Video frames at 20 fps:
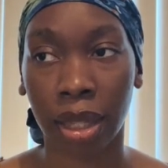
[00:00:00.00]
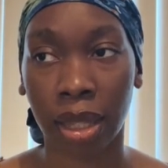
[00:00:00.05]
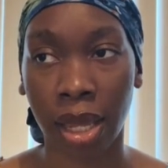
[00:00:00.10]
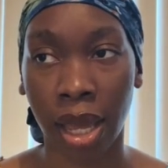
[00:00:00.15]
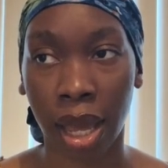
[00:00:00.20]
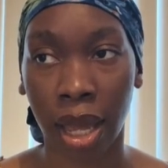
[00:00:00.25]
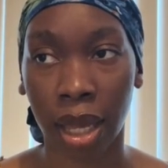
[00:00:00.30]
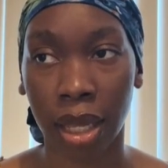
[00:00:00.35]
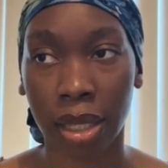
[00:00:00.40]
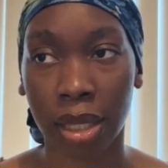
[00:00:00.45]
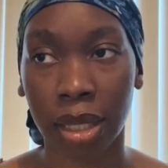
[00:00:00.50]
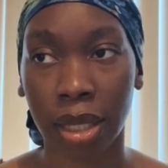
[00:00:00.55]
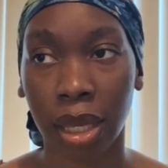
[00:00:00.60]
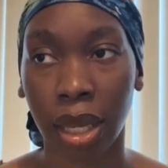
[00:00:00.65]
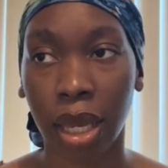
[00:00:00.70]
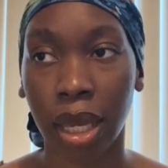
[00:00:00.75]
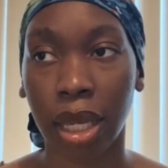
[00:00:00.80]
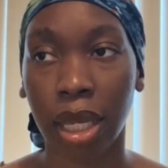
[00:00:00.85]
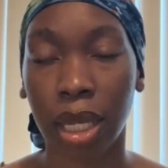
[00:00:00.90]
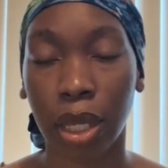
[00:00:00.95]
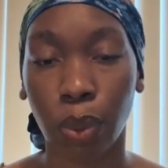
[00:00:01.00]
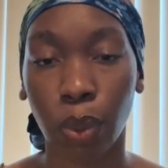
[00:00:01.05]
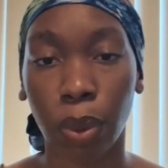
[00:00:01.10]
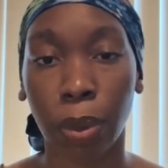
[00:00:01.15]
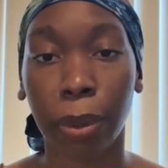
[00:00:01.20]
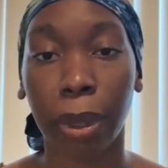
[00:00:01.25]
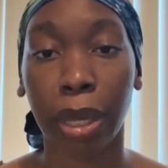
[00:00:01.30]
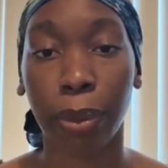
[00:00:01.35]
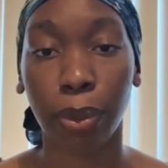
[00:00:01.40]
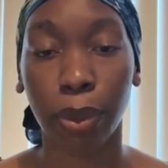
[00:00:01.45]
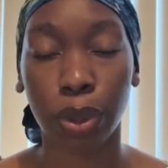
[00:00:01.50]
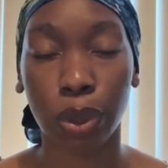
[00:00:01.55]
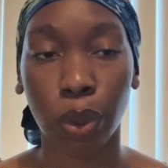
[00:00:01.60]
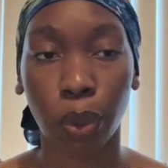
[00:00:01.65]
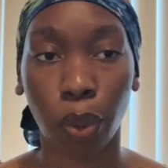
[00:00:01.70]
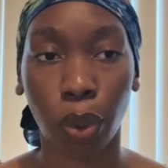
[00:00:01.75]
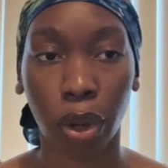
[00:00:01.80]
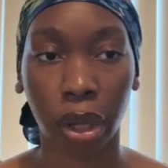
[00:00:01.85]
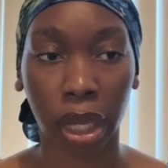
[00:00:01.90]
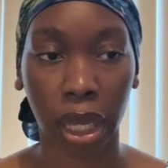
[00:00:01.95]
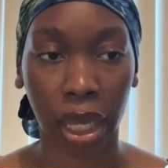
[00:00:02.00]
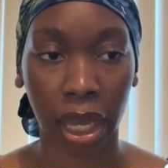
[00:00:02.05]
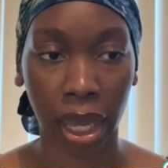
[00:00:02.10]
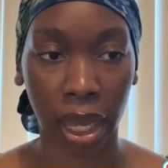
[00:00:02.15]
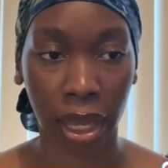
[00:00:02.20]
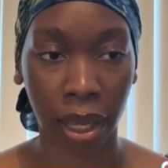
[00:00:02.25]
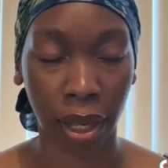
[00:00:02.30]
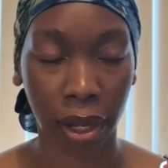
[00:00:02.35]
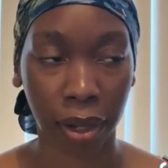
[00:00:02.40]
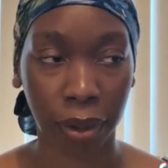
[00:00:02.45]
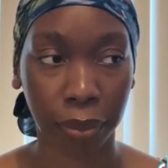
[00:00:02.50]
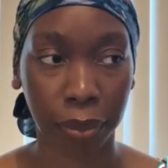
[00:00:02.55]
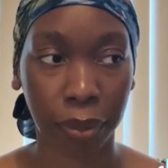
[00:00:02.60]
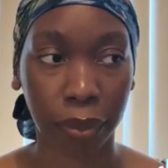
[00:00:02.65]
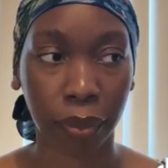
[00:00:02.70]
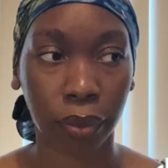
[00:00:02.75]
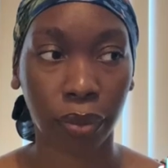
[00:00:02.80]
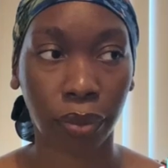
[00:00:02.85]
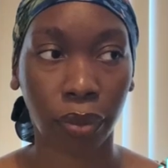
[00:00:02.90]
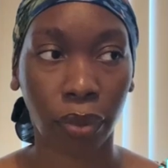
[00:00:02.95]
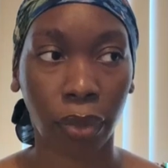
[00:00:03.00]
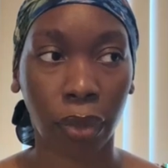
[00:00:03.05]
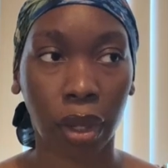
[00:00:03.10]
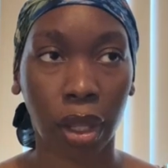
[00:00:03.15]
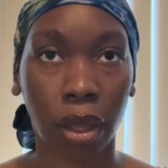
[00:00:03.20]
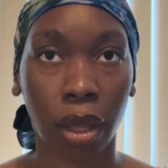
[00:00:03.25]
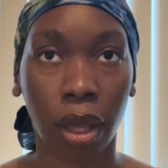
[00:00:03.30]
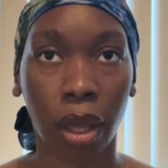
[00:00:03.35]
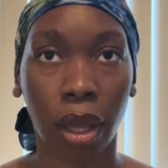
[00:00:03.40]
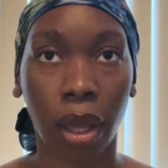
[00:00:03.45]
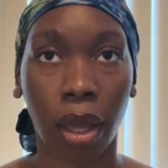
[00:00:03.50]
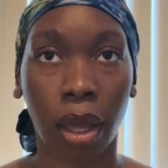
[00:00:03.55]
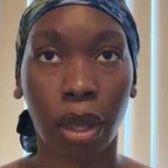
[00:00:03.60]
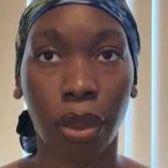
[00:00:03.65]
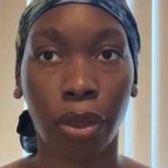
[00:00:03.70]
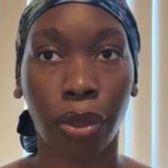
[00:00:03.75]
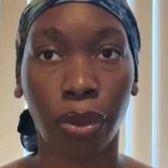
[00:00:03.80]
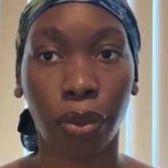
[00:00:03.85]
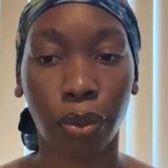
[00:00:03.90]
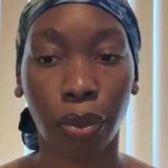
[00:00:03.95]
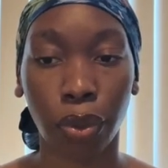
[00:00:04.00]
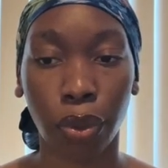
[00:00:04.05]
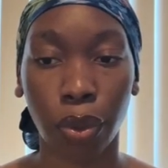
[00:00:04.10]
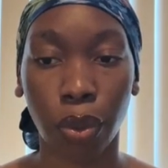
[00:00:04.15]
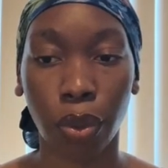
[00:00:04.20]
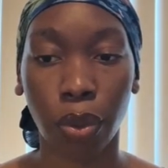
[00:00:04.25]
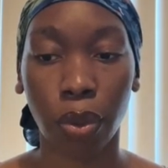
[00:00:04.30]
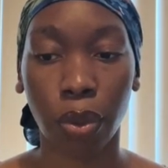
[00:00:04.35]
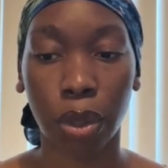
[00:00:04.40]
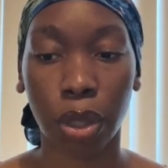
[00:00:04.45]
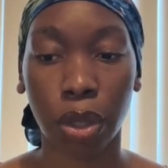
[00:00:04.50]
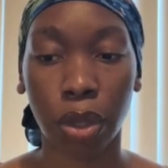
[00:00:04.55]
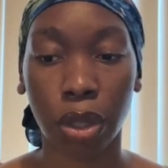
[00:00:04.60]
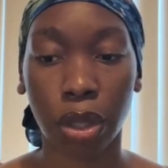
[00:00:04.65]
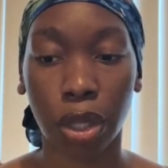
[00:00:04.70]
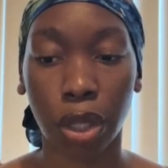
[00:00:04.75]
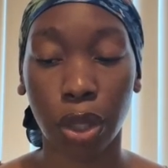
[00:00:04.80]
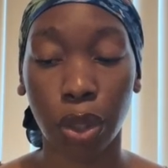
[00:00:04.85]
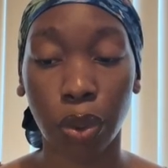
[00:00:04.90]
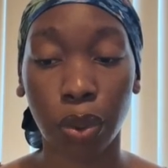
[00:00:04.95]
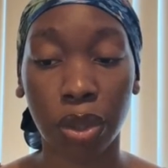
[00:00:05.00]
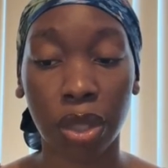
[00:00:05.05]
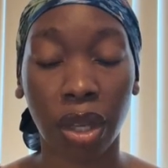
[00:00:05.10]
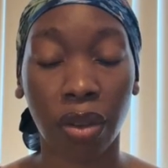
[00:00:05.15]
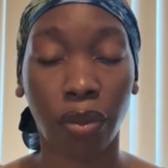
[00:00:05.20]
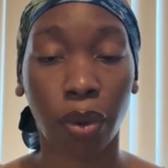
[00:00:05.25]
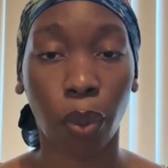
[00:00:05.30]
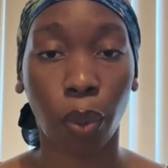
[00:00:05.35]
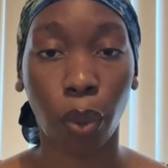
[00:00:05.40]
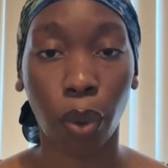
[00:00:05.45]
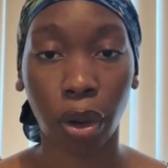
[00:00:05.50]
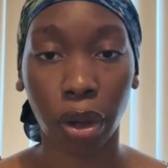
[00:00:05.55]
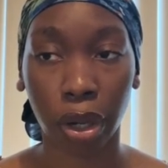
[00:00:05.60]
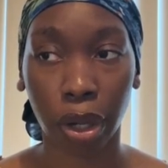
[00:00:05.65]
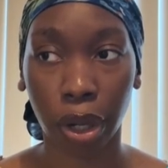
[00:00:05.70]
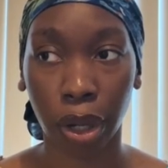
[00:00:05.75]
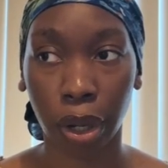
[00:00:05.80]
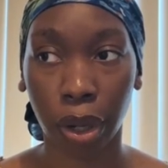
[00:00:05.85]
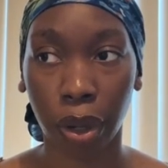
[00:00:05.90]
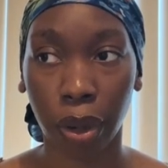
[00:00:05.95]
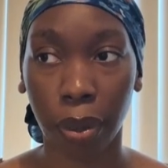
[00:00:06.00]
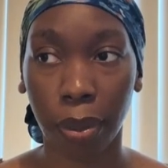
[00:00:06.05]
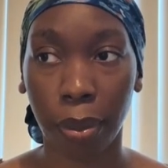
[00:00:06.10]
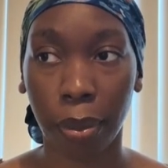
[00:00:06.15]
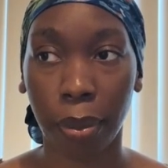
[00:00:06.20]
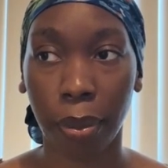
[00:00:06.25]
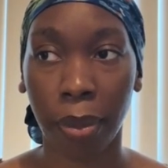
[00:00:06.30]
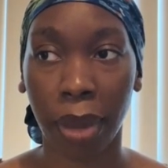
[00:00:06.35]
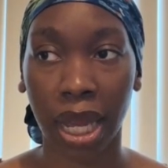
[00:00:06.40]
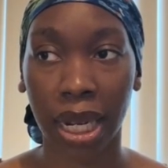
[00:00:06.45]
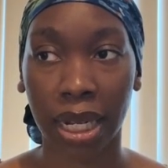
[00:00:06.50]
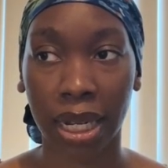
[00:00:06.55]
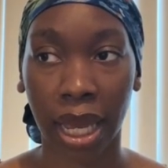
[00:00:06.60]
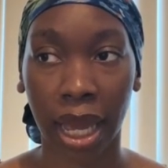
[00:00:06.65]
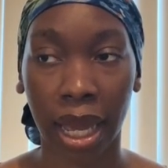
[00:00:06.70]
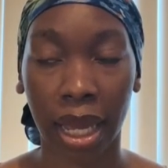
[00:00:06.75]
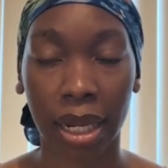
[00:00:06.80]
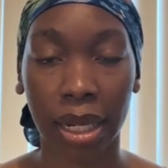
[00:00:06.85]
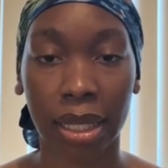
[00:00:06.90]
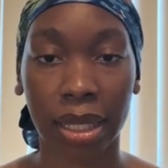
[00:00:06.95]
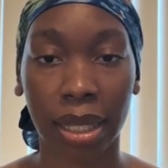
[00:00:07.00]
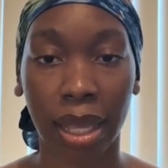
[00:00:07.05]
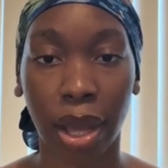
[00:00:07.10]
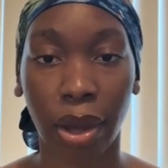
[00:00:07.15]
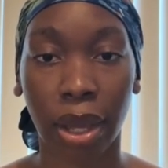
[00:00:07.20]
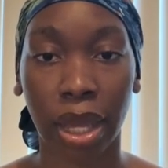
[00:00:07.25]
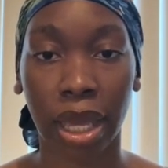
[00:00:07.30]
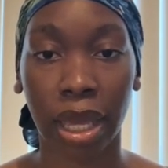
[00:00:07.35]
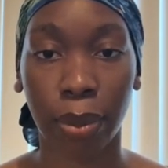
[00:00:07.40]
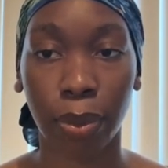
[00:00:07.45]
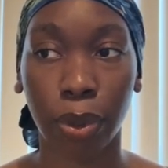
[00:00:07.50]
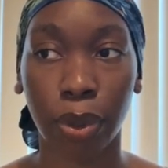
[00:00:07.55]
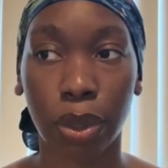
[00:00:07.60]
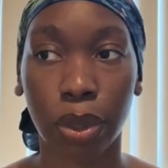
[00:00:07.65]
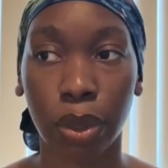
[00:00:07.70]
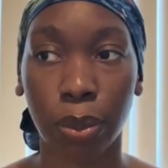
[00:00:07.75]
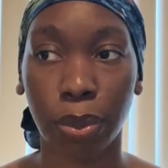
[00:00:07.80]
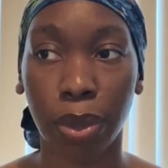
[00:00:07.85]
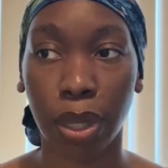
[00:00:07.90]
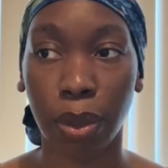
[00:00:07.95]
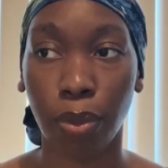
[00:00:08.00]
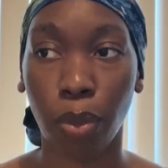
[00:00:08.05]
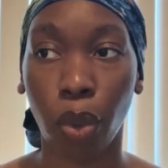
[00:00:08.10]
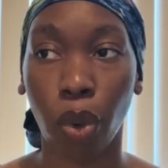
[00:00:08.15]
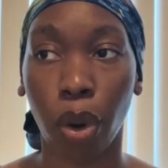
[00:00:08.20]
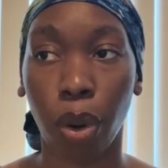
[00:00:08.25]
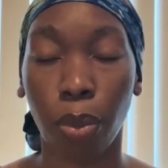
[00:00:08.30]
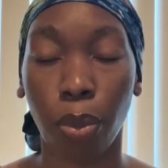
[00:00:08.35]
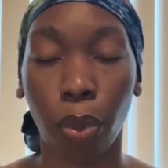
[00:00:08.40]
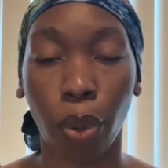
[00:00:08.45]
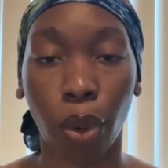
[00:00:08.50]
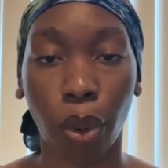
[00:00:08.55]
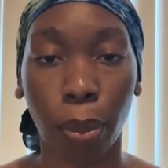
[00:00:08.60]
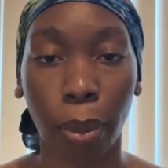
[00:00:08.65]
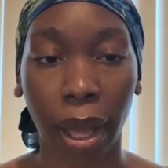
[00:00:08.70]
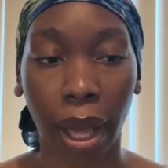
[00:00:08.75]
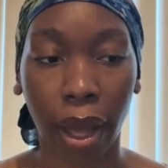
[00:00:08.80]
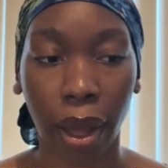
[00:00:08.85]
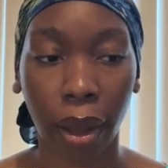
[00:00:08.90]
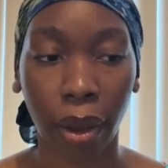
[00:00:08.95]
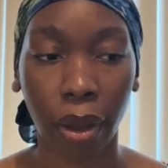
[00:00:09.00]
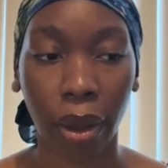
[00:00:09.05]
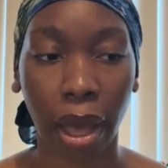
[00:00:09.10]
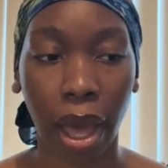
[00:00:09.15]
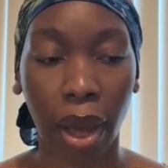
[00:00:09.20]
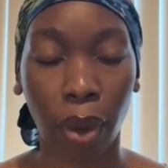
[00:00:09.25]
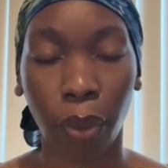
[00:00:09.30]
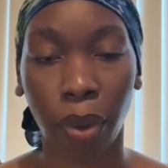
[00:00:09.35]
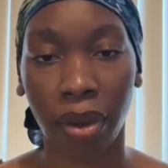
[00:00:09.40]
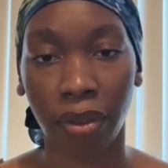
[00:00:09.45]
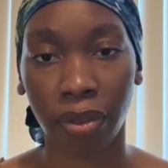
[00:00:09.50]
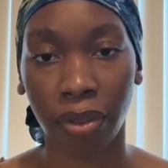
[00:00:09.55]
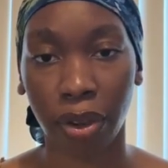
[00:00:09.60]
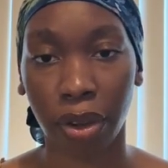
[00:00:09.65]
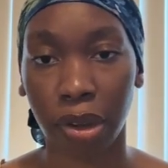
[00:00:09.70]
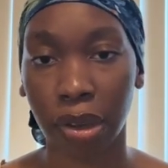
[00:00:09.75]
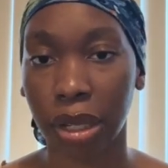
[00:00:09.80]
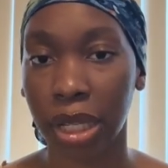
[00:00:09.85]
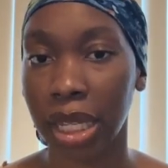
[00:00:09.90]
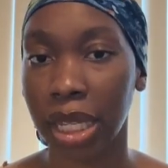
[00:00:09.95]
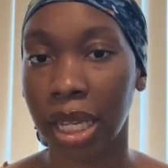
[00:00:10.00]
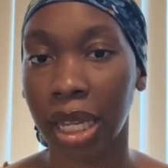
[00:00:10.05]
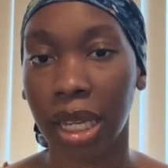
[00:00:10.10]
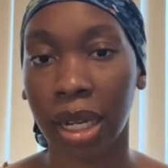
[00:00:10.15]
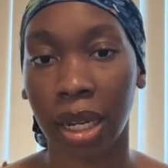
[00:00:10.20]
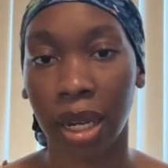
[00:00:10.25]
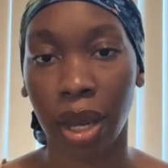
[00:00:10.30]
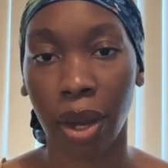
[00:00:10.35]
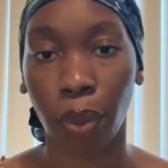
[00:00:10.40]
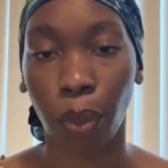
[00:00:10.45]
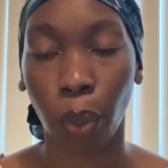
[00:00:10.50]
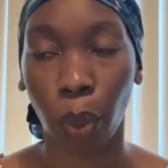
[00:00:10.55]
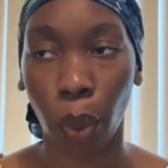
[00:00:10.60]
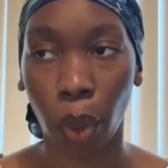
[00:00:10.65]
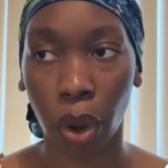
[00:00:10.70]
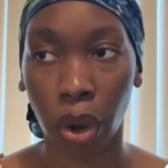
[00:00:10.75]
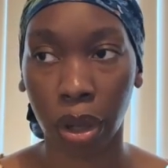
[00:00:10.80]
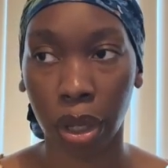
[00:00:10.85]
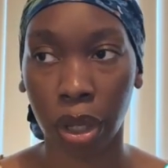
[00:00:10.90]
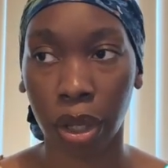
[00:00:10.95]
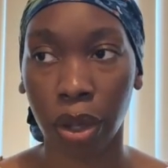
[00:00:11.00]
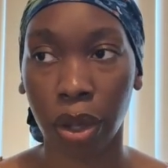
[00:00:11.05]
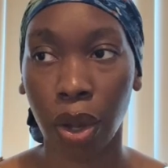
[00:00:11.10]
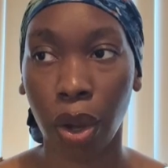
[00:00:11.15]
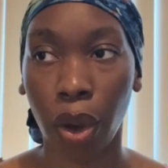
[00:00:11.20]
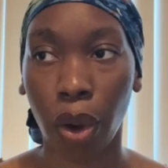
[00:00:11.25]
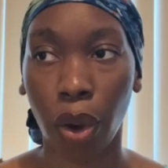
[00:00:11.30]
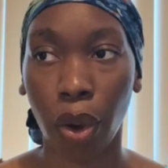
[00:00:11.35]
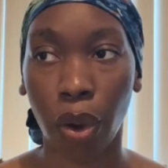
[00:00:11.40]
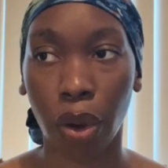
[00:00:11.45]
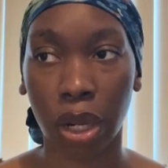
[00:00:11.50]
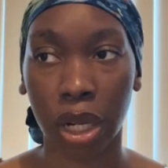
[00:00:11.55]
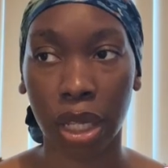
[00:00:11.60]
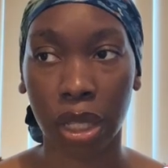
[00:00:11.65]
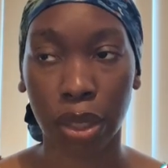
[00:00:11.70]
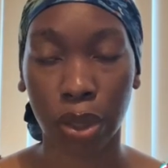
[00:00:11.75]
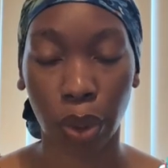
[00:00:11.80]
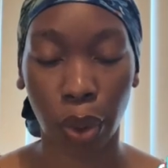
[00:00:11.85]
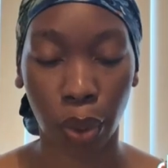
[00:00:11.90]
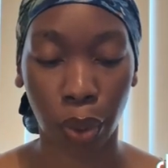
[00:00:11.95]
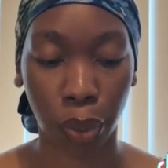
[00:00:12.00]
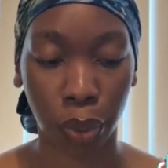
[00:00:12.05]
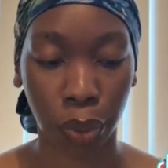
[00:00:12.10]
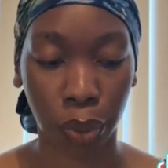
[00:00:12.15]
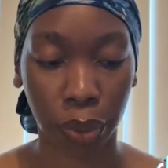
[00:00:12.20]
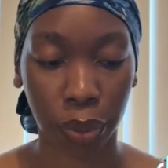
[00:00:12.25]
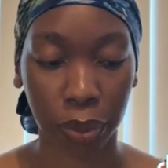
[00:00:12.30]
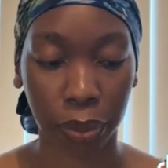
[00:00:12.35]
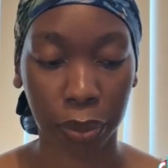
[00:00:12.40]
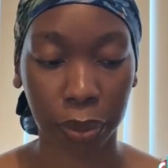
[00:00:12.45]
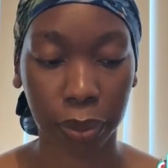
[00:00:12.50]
that he would be able to walk again. Through the use of a walker, my dad is now able to be more mobile. However, he cannot walk on his own.